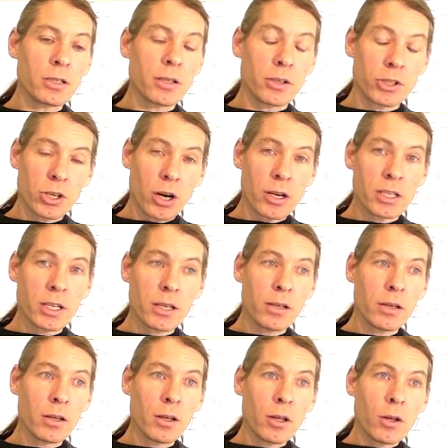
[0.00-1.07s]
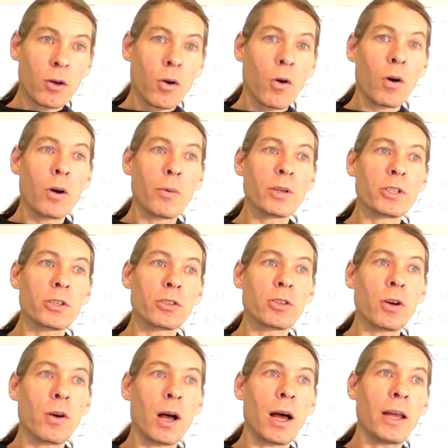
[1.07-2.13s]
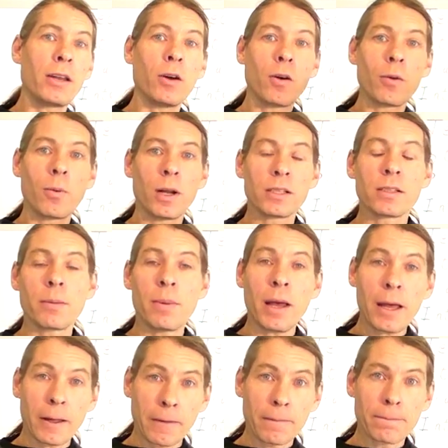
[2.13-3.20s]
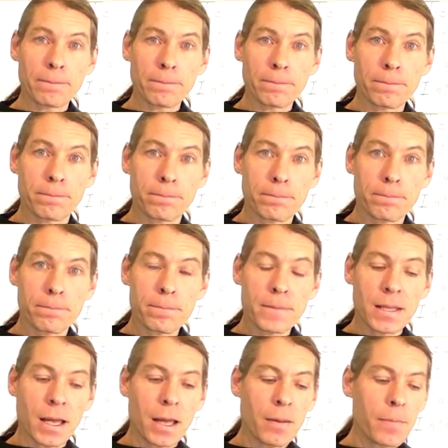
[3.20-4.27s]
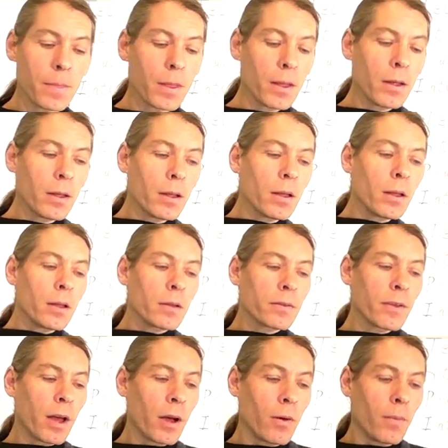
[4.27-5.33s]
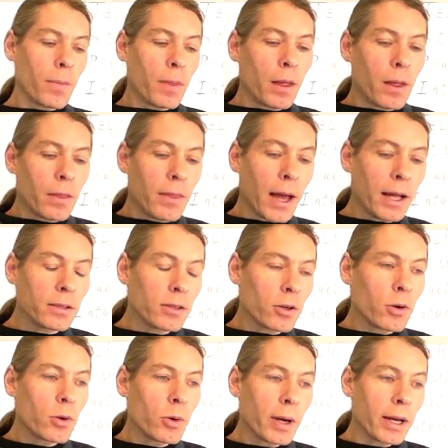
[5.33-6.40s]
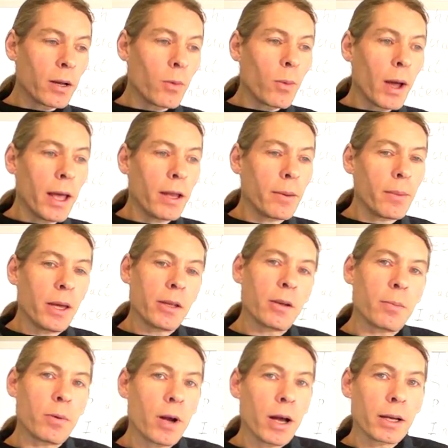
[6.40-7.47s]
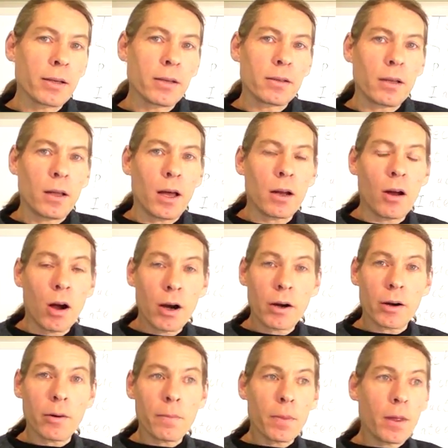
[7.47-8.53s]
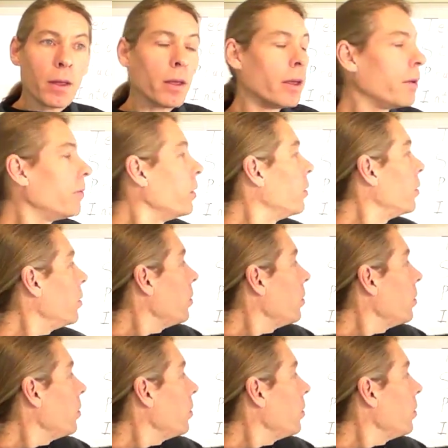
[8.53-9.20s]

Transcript: charging, or which are so high no one wants to pay. Okay? So that's a quick way to make your practice a lot harder. If you do